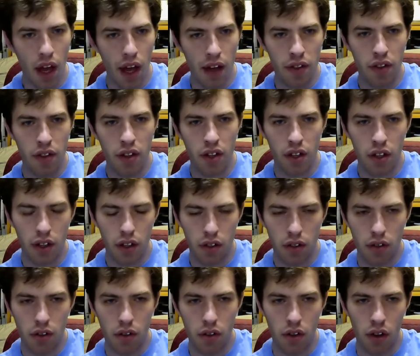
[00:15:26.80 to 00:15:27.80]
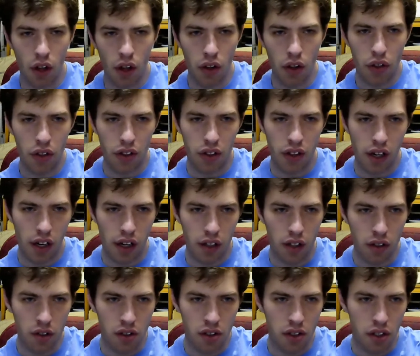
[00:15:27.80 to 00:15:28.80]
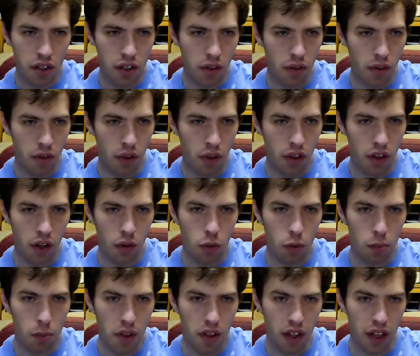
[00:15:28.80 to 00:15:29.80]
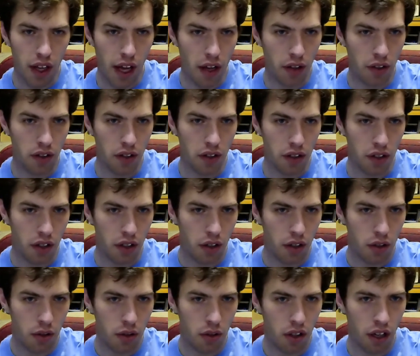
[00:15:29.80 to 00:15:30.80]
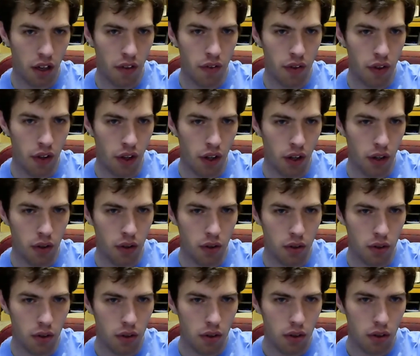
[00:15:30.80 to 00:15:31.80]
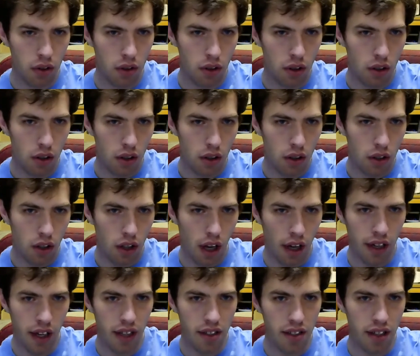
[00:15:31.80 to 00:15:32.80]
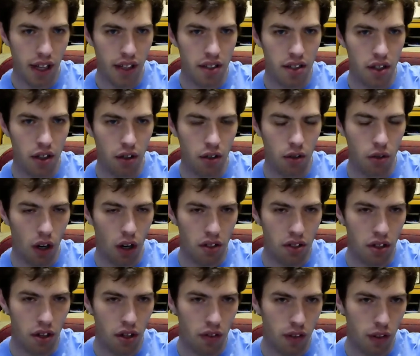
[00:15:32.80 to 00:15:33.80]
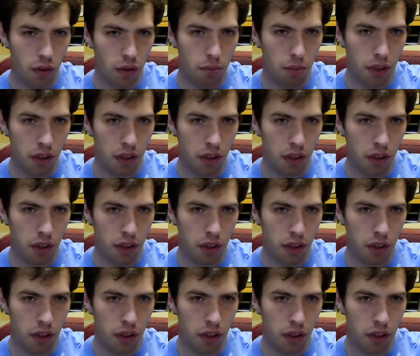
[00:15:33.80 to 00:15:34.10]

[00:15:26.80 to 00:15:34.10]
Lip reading: And the only thing that I don't see on the thing would be the counter, even though I guess that's the crossover